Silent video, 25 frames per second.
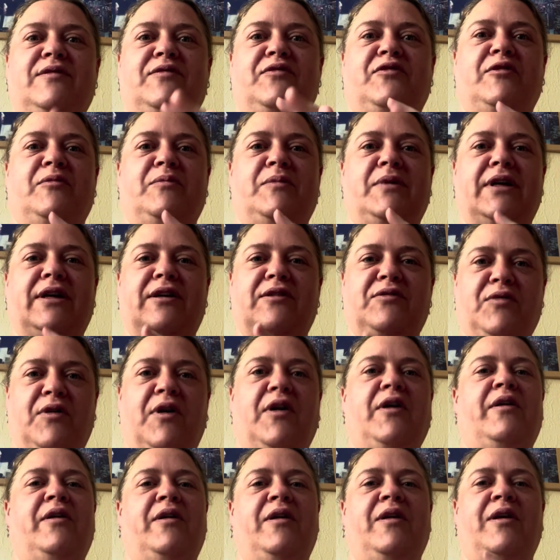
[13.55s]
from my
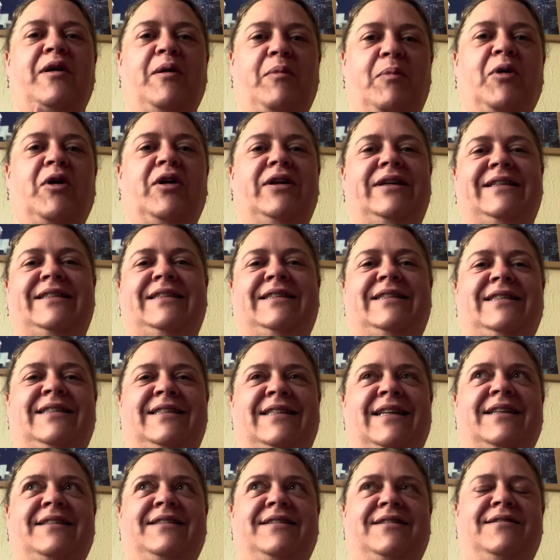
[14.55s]

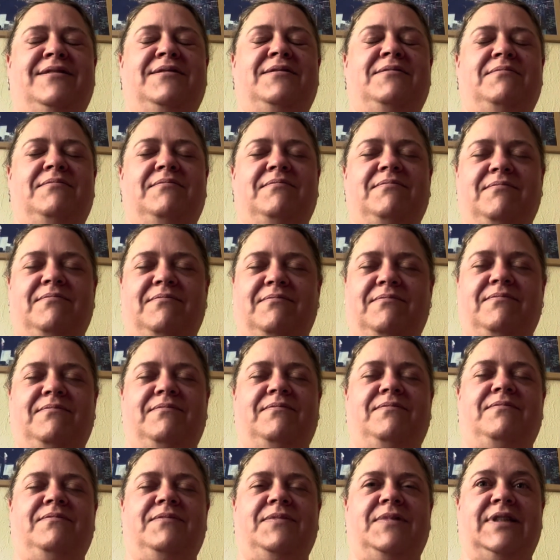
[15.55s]
cryolipolysis
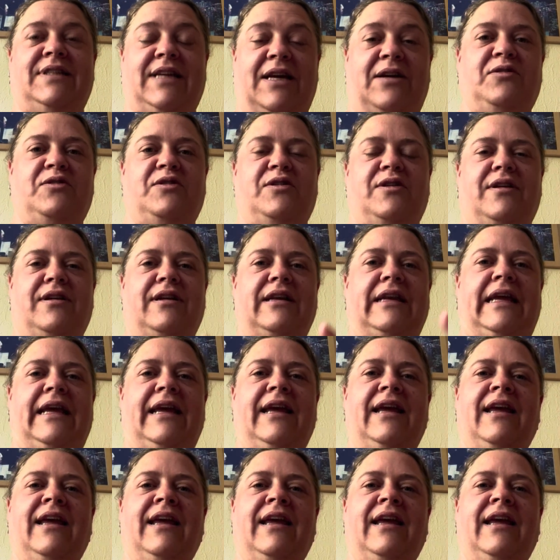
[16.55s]
session